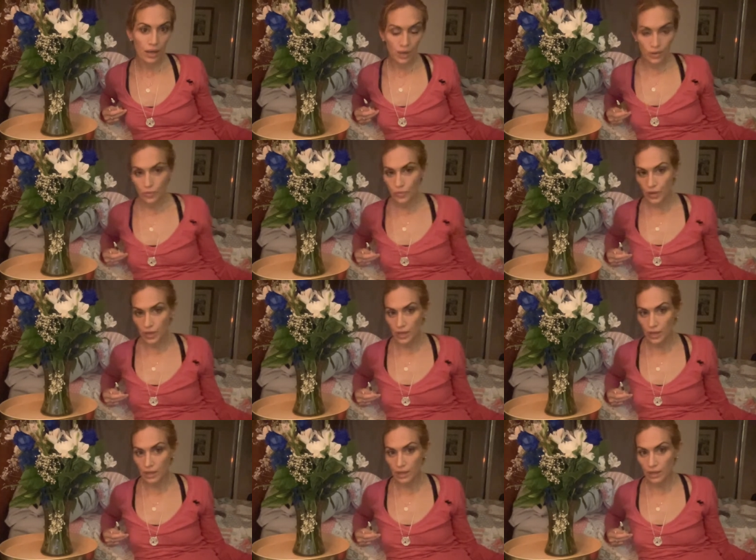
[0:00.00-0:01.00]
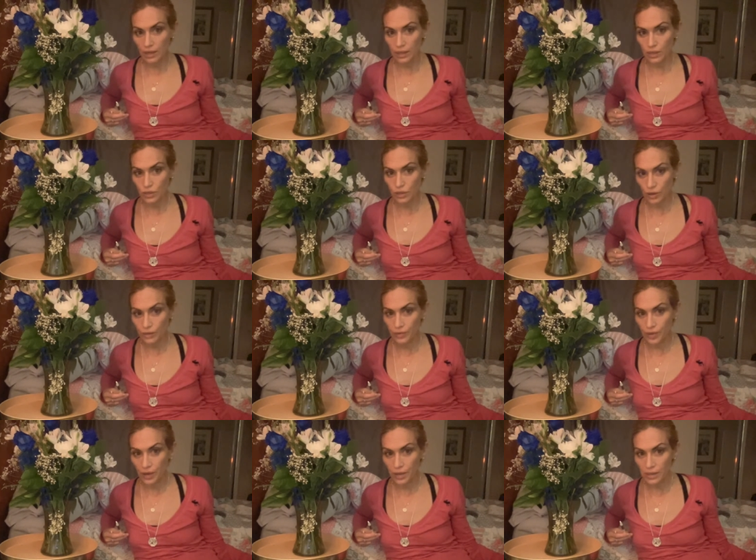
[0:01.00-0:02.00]
and read it to her
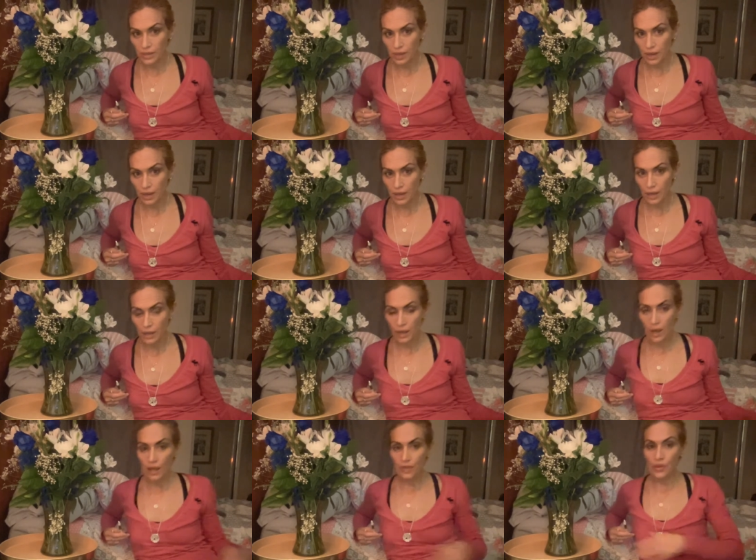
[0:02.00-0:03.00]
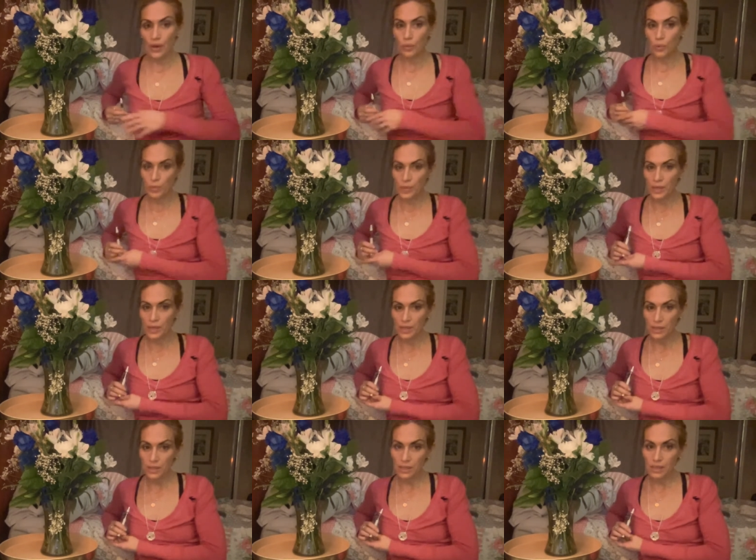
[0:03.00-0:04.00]
fiance. That woman is
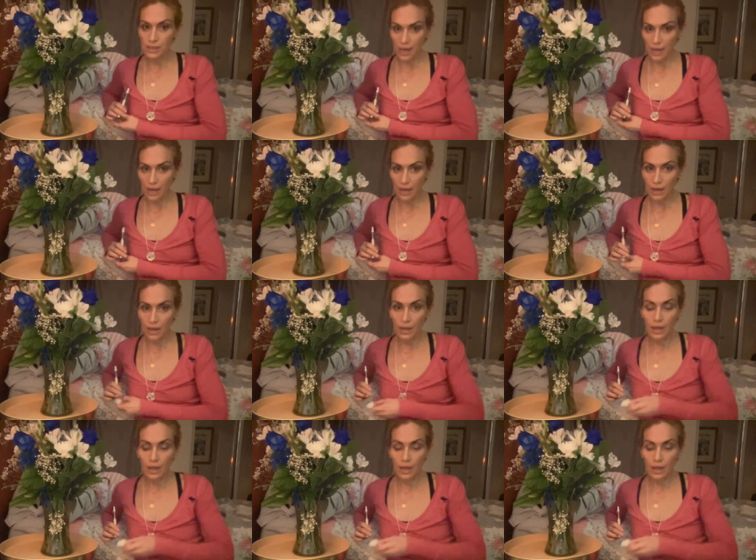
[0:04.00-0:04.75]
insane.